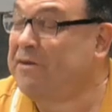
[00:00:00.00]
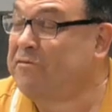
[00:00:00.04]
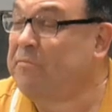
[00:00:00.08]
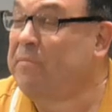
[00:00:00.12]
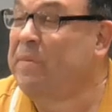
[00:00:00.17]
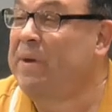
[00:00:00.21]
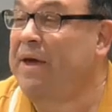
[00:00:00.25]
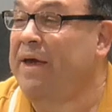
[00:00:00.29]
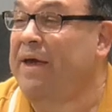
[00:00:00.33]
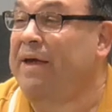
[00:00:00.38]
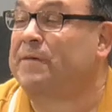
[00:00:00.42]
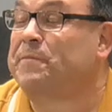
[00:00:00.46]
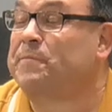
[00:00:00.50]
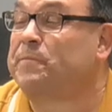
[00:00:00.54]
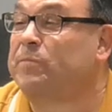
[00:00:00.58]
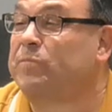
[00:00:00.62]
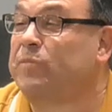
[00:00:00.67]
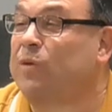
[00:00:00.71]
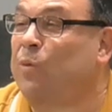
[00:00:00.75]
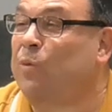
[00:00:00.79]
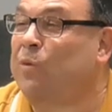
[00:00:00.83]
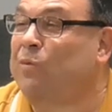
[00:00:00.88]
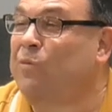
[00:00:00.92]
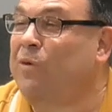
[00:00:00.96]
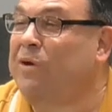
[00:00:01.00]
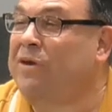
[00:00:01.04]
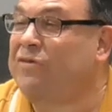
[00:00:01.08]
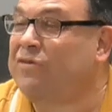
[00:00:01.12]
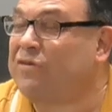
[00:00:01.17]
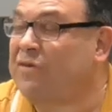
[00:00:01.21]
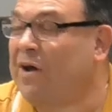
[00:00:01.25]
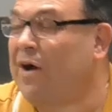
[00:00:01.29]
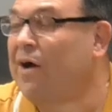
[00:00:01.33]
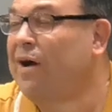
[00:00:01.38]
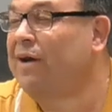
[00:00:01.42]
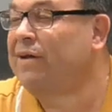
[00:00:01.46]
me. When we
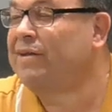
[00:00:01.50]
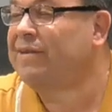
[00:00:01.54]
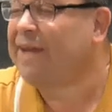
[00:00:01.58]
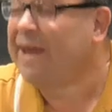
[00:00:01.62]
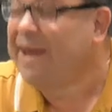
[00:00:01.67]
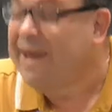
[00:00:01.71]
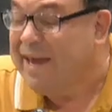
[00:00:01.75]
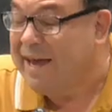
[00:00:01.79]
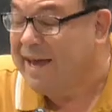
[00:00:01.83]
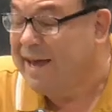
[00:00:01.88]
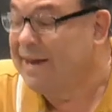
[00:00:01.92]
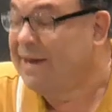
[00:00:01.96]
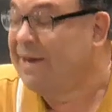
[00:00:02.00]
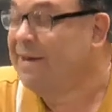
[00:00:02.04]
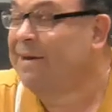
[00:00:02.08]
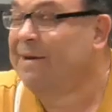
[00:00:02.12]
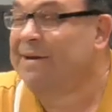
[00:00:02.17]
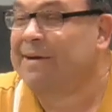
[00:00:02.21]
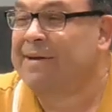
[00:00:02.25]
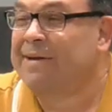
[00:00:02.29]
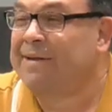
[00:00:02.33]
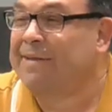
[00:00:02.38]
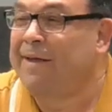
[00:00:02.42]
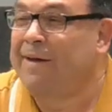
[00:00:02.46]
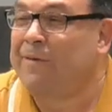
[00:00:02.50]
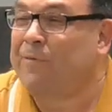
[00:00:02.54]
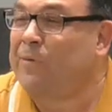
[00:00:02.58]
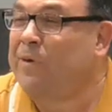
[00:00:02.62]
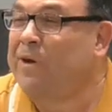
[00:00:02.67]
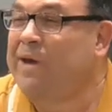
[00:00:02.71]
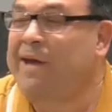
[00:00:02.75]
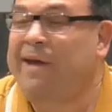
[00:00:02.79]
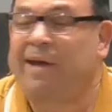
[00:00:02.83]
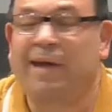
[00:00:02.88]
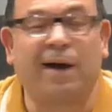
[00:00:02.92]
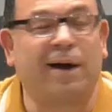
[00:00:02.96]
start thinking that
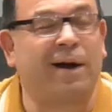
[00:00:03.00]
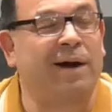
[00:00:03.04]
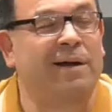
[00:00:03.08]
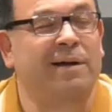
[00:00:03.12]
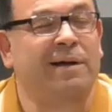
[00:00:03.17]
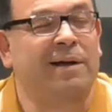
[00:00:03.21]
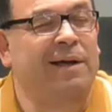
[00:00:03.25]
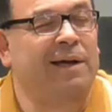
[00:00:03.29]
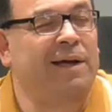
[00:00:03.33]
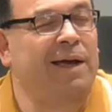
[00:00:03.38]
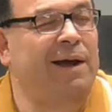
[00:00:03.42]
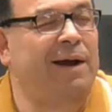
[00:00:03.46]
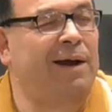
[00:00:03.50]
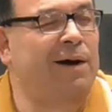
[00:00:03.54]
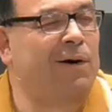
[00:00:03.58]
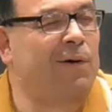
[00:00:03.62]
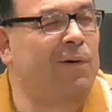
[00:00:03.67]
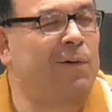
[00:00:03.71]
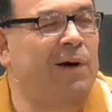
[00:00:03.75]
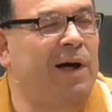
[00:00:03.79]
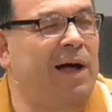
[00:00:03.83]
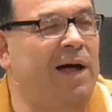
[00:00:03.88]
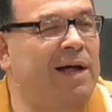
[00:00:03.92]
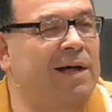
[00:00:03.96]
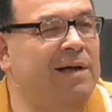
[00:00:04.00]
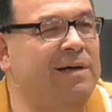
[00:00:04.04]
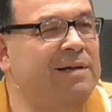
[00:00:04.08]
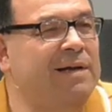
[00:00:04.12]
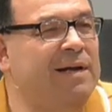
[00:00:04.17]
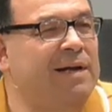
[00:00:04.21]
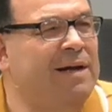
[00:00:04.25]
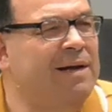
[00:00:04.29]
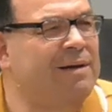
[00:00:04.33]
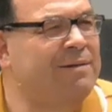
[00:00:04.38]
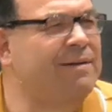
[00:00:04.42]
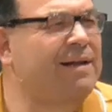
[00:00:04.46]
we, uh, you know, uh,
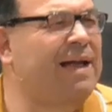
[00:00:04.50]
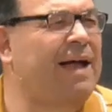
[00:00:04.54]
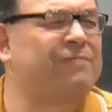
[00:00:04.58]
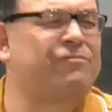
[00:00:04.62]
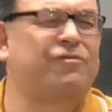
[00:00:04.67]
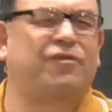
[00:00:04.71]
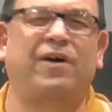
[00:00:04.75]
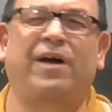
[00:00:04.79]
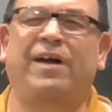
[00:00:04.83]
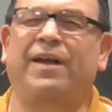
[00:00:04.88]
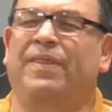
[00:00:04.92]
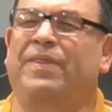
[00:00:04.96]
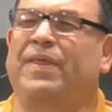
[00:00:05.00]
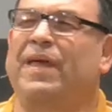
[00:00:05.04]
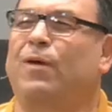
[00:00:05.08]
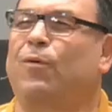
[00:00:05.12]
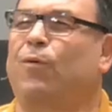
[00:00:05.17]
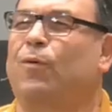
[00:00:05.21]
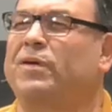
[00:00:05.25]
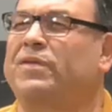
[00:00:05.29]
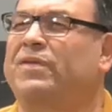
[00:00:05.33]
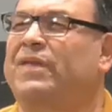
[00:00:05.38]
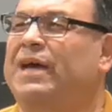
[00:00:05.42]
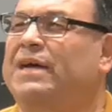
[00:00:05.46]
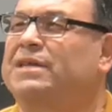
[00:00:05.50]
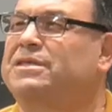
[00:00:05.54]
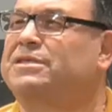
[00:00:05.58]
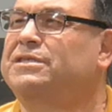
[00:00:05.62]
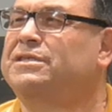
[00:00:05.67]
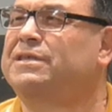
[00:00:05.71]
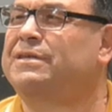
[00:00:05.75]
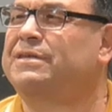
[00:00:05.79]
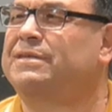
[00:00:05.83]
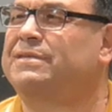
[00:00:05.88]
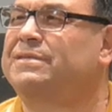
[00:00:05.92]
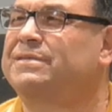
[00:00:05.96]
I'm trying to think of what that
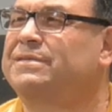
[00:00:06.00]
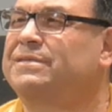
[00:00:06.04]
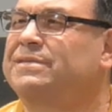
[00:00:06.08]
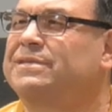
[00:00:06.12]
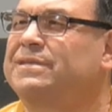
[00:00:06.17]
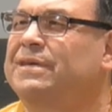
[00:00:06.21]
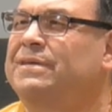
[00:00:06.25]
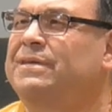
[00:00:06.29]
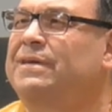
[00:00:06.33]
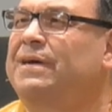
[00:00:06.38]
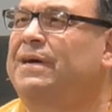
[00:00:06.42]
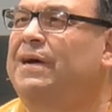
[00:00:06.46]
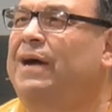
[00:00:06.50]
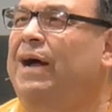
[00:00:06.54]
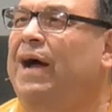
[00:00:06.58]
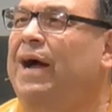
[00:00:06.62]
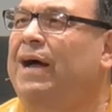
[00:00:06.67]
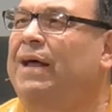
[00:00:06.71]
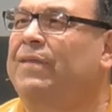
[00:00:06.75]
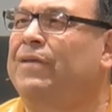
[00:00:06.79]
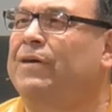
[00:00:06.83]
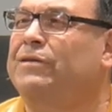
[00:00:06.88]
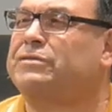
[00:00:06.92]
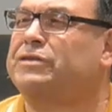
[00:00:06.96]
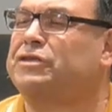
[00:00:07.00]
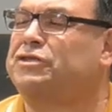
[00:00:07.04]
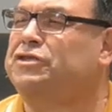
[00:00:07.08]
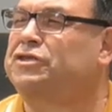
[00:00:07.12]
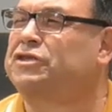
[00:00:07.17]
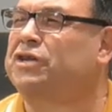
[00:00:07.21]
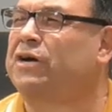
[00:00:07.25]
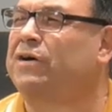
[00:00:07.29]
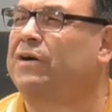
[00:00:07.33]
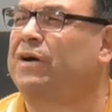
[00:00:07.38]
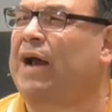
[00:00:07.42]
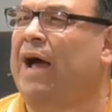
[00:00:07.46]
shirt, shirt there's a
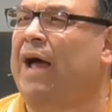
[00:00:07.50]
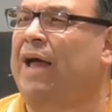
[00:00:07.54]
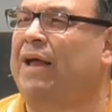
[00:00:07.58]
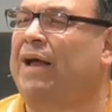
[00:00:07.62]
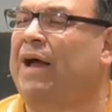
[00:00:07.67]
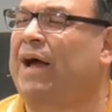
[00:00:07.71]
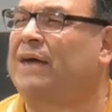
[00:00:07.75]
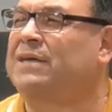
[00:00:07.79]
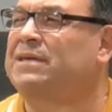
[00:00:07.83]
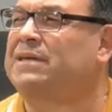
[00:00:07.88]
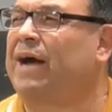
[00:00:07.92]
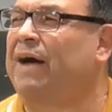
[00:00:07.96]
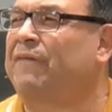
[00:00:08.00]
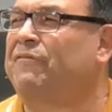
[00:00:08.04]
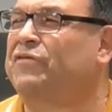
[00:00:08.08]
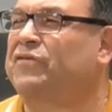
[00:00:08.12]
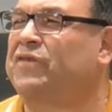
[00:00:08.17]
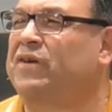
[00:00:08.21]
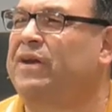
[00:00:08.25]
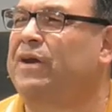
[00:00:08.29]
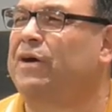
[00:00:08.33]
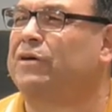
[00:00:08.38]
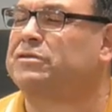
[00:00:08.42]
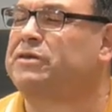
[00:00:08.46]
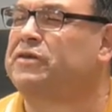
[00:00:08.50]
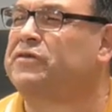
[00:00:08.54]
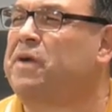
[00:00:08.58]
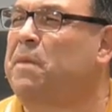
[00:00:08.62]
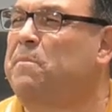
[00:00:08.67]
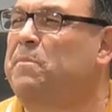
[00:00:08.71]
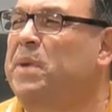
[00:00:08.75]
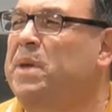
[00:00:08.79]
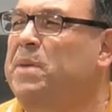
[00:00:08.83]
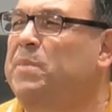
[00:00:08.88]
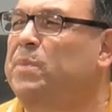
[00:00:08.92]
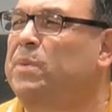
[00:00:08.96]
shirt I, I, I've seen on some
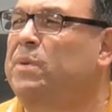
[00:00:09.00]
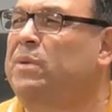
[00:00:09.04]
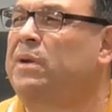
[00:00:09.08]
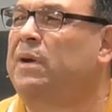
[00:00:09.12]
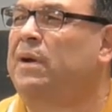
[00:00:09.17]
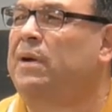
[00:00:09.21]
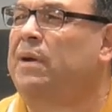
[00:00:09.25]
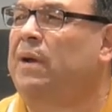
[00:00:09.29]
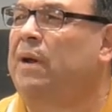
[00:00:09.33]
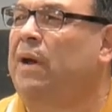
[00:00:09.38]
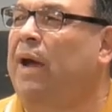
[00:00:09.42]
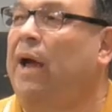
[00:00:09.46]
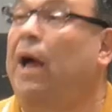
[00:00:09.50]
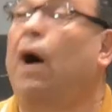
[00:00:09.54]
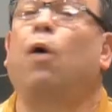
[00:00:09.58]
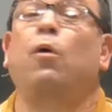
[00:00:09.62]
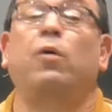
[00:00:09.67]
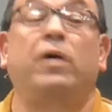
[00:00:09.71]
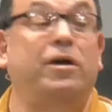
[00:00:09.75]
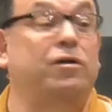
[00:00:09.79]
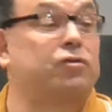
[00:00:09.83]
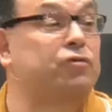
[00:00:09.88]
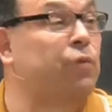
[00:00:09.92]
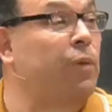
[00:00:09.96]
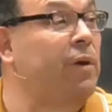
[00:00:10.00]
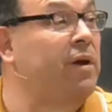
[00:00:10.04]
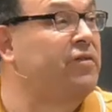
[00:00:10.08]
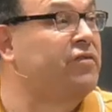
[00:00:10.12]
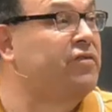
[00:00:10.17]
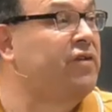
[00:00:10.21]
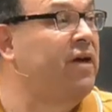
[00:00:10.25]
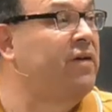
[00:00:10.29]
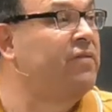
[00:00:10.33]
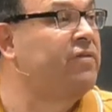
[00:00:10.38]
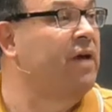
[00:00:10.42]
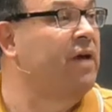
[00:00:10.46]
people. Oh, here's what it says.